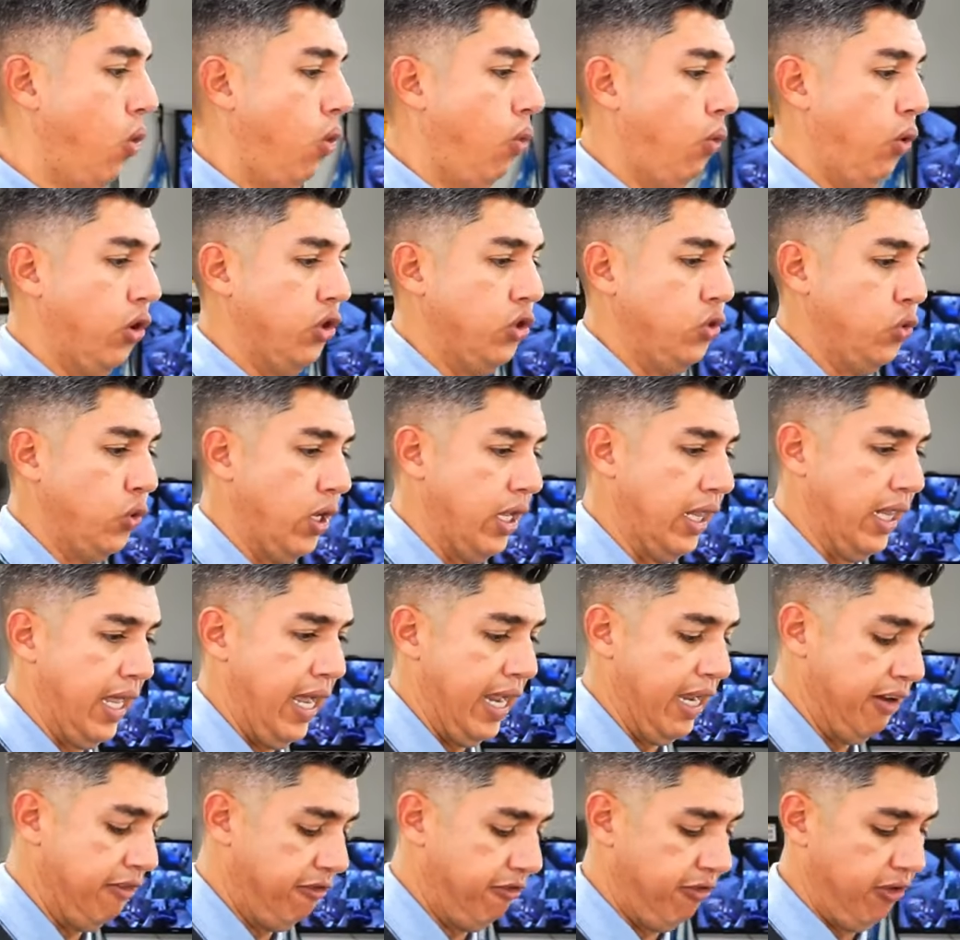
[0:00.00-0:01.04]
we'll do a
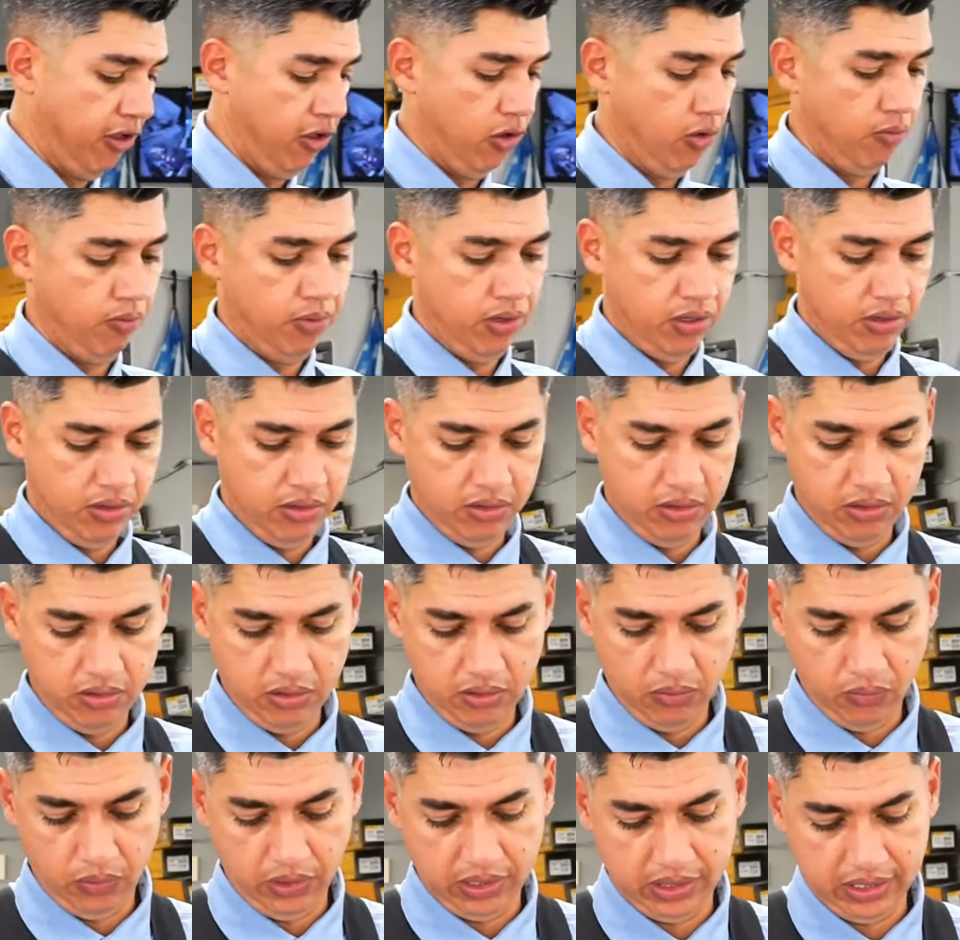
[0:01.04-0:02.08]
light film
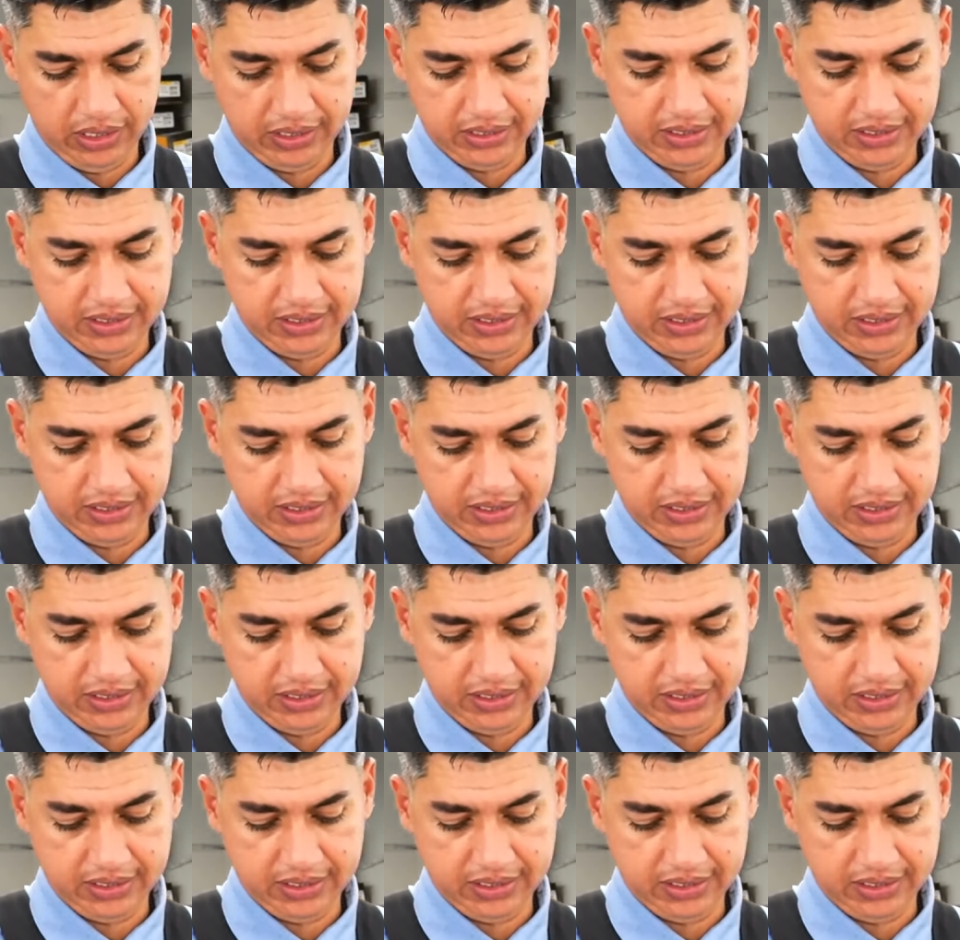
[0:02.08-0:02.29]
with the